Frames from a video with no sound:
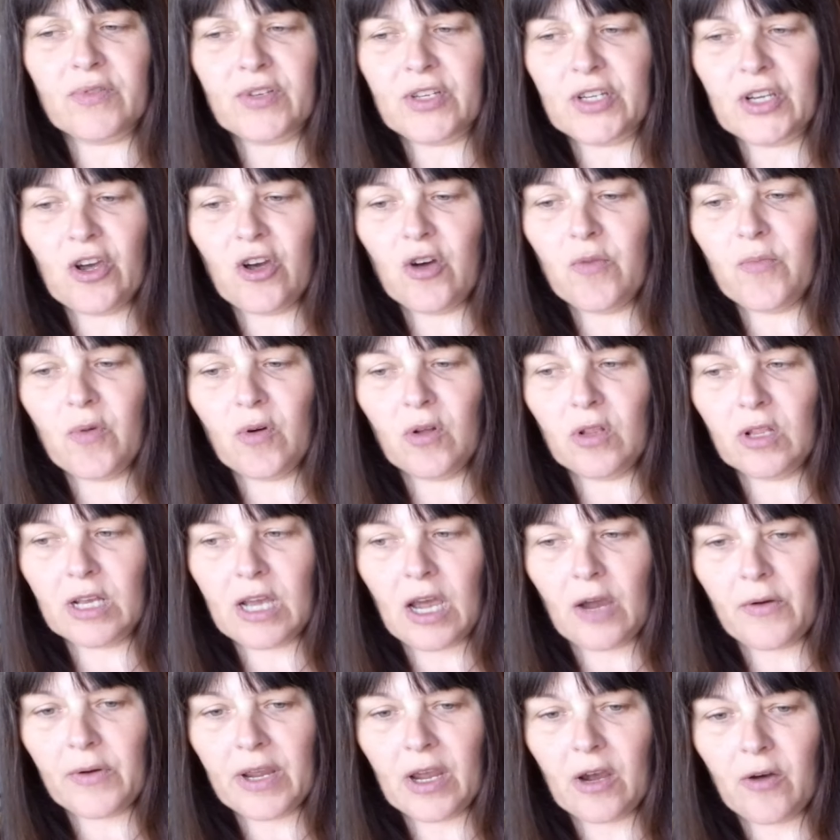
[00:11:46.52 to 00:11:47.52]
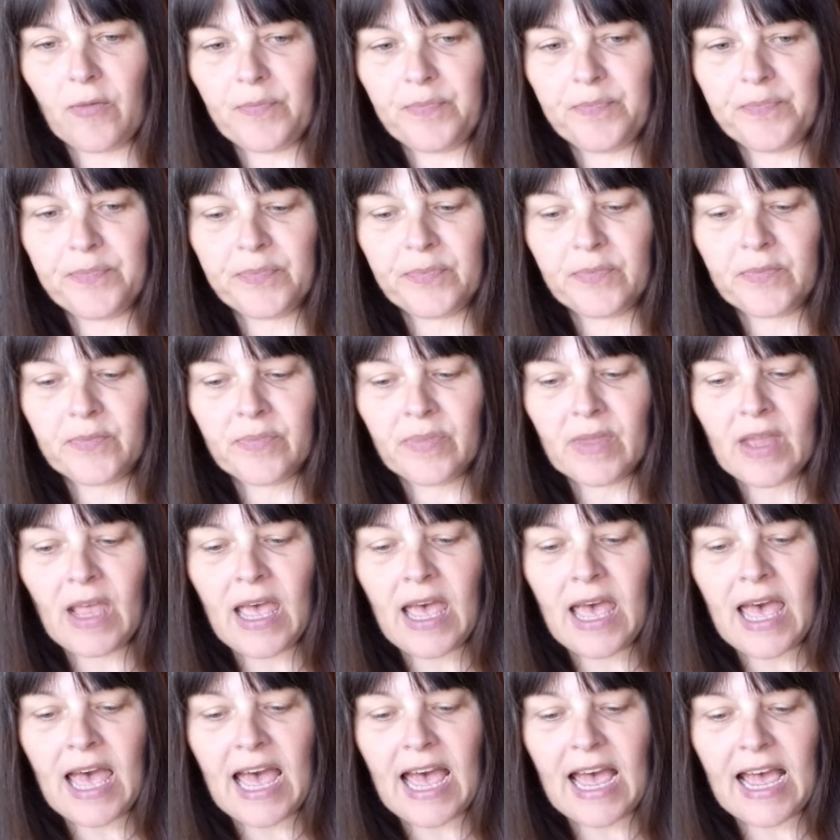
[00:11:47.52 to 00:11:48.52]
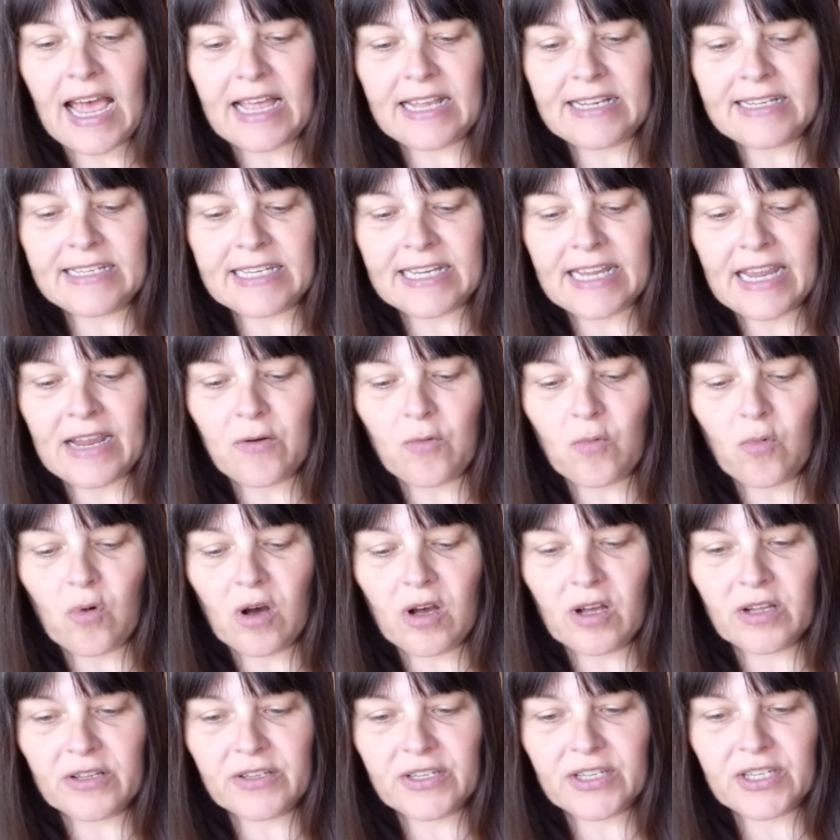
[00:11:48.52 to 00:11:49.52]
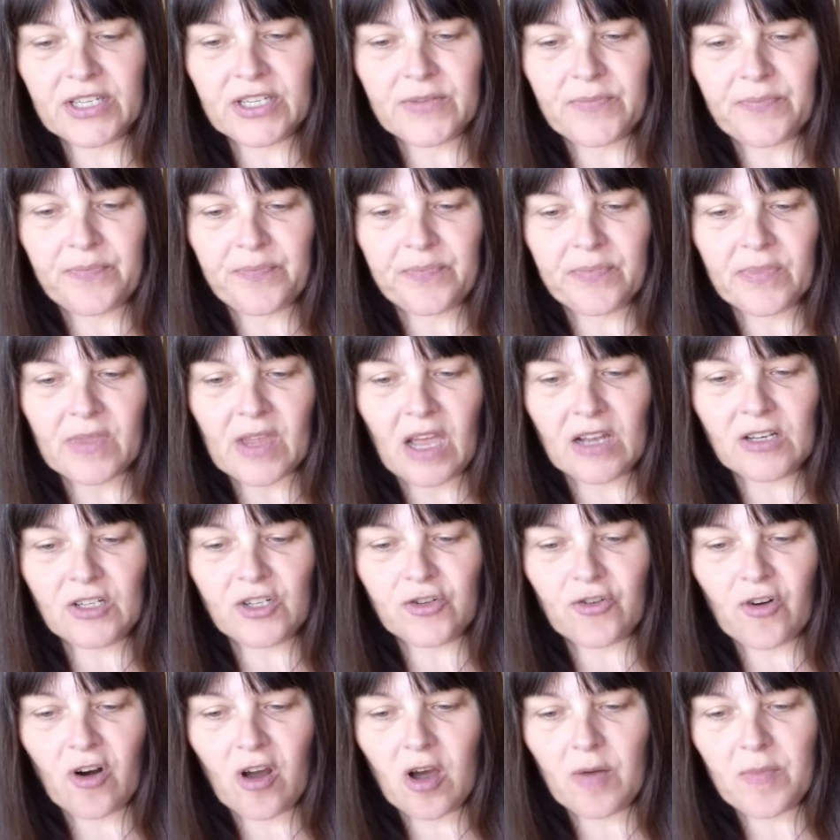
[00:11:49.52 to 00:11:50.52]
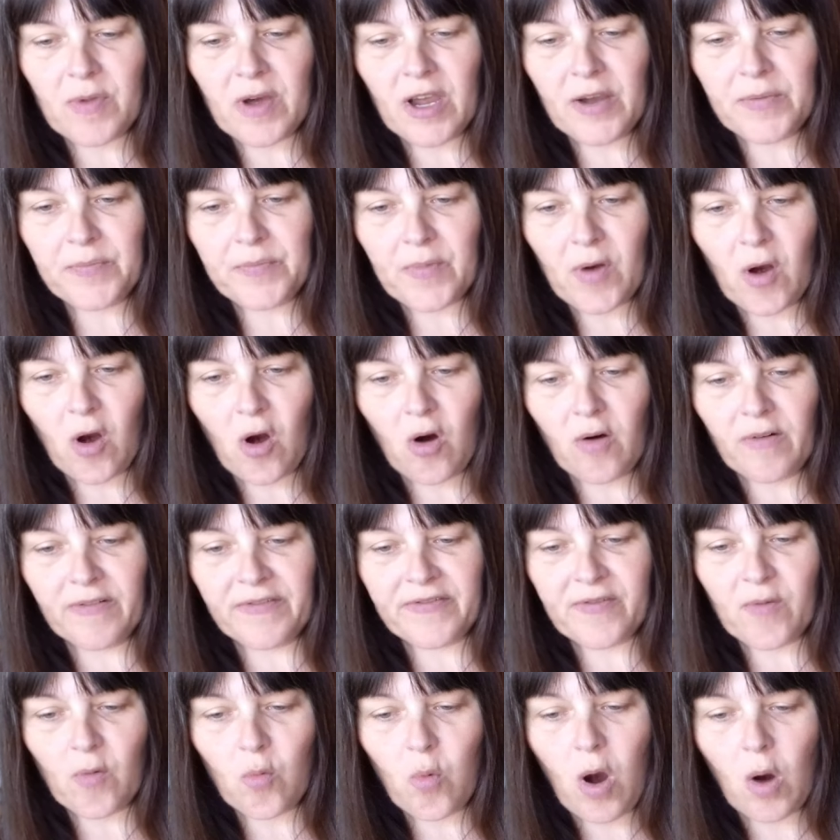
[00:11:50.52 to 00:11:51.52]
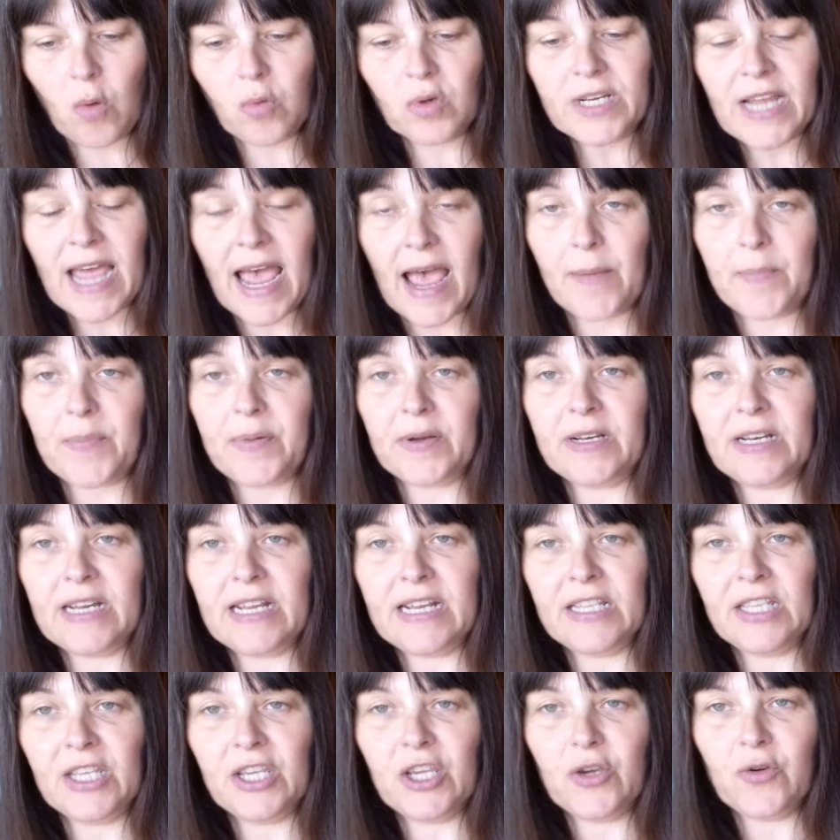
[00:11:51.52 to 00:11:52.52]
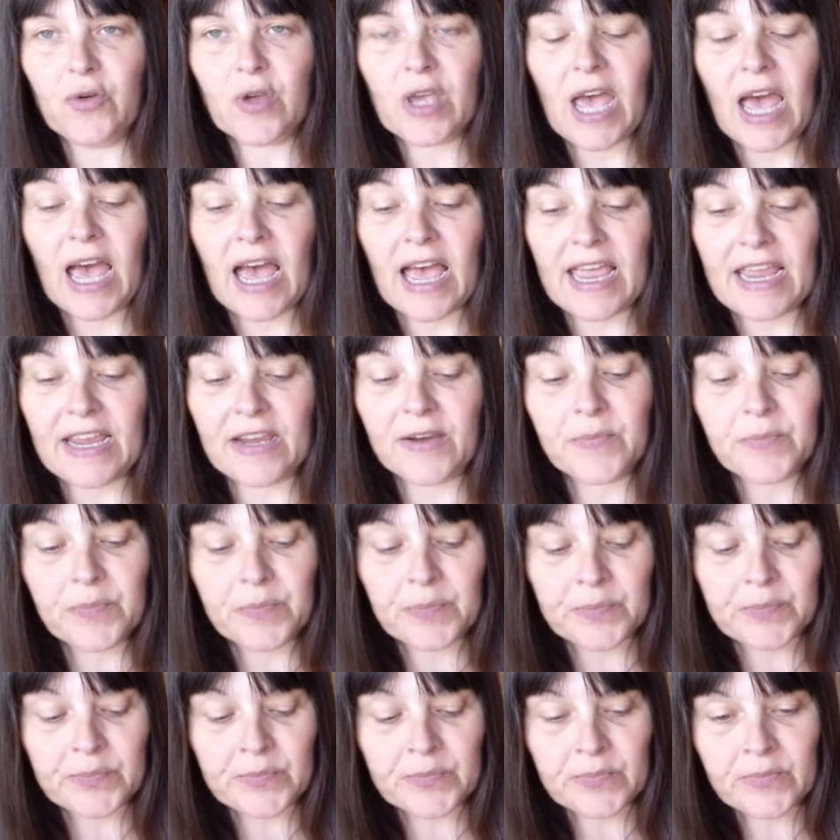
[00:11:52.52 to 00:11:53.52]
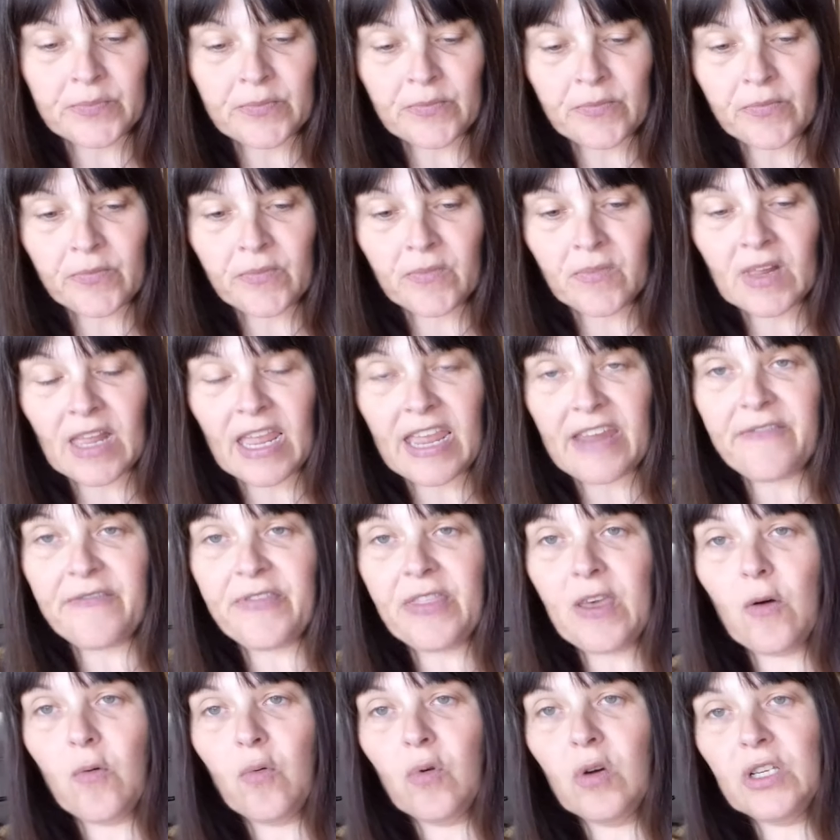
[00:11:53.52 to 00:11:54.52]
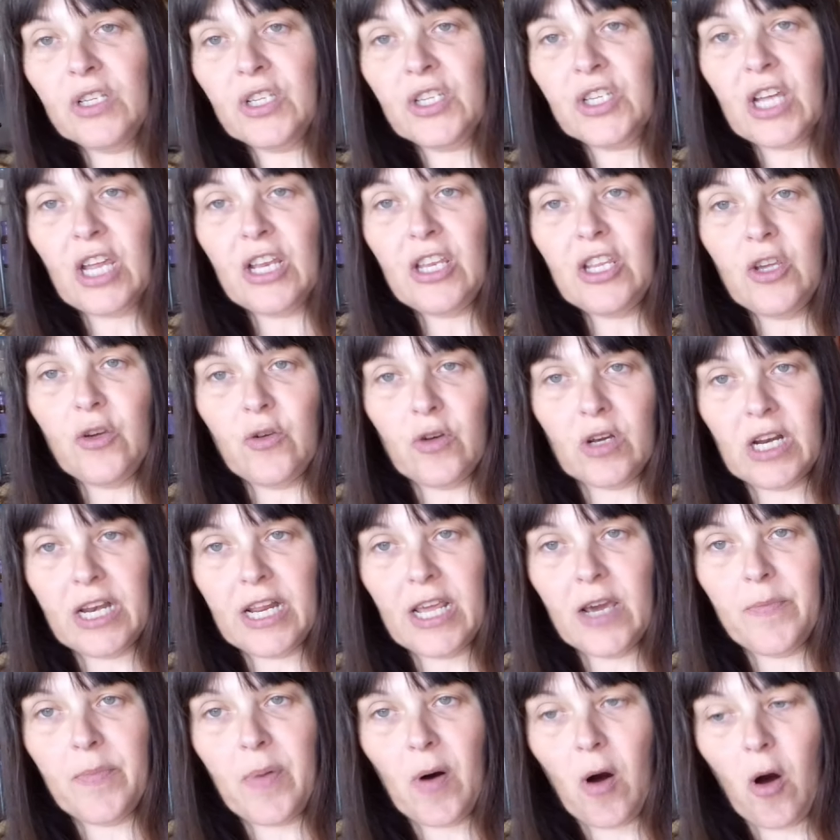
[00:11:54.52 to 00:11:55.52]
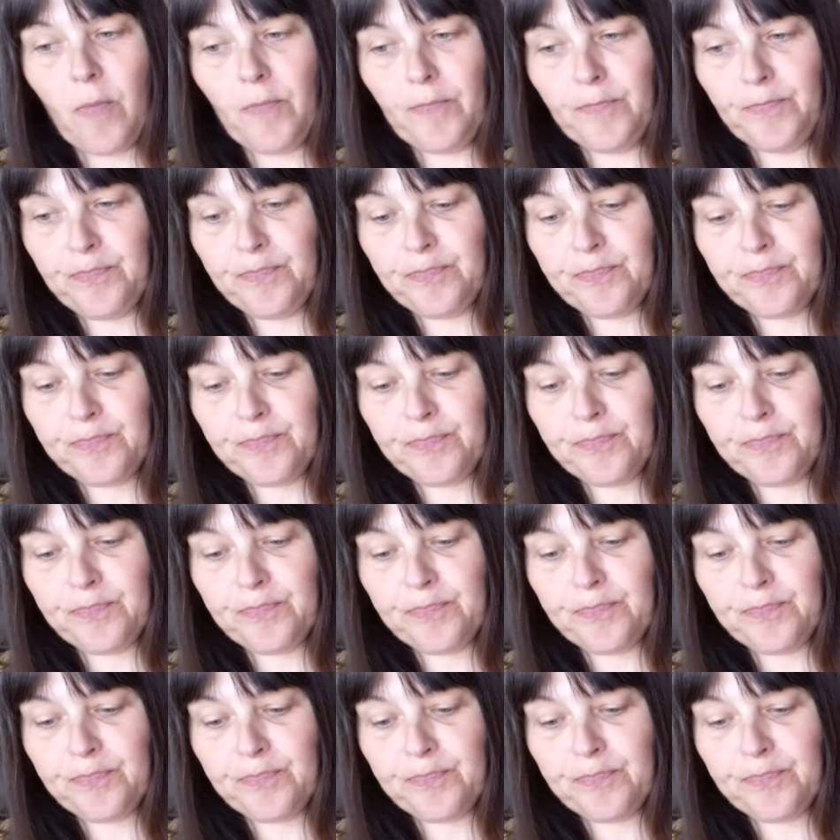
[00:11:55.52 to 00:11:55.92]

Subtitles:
of turmoil going on. And it was a drama of what would happen in the UK if there was a nuclear bomb.